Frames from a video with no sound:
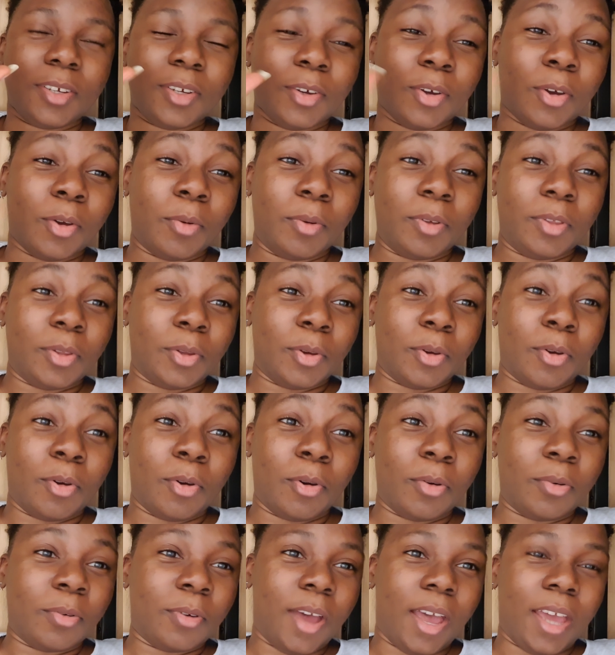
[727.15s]
go in the
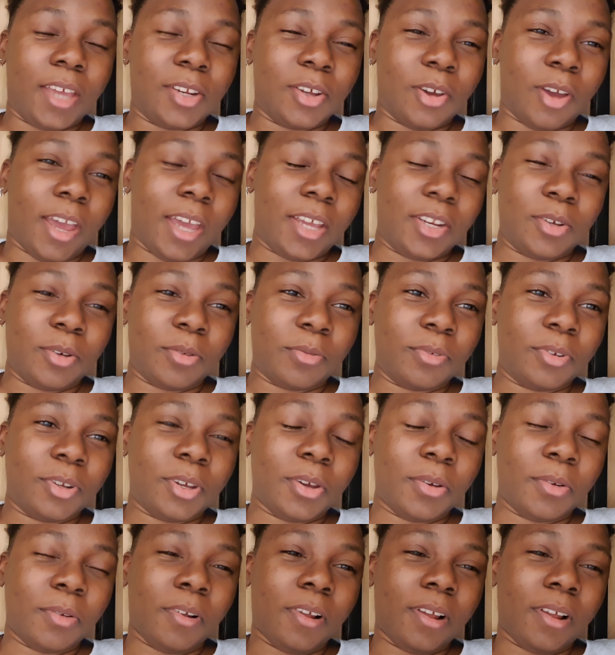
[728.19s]
hole. I don't know.